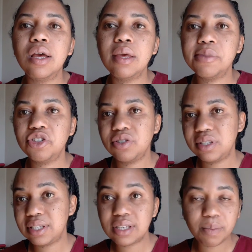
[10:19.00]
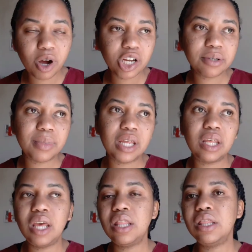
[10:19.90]
emergency department
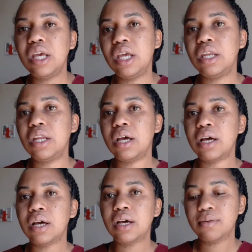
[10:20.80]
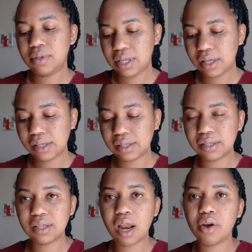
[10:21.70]
and then uh, there's a
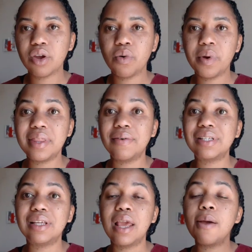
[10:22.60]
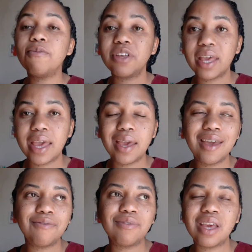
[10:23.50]
scenario where there was an MVA,
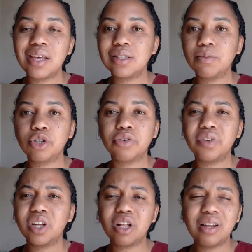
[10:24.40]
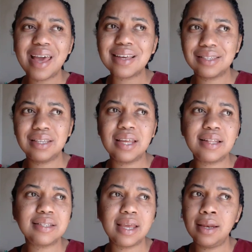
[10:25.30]
MVA is motor vehicle
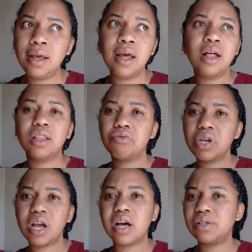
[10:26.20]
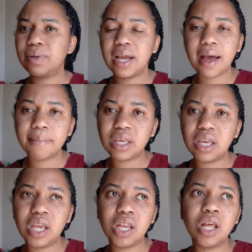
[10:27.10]
accident and three cars were coming
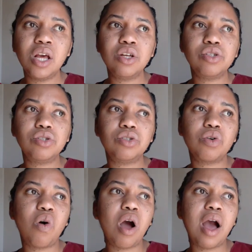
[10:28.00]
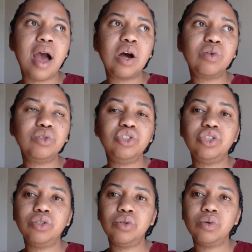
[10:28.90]
in. So how would
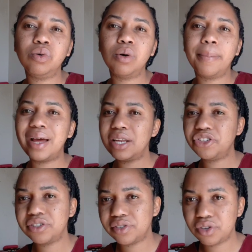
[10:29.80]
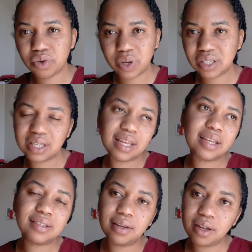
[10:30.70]
you manage the situation
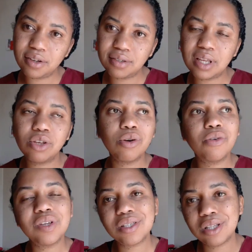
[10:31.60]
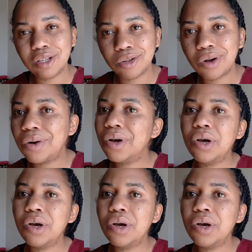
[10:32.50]
as a nurse? And you obviously know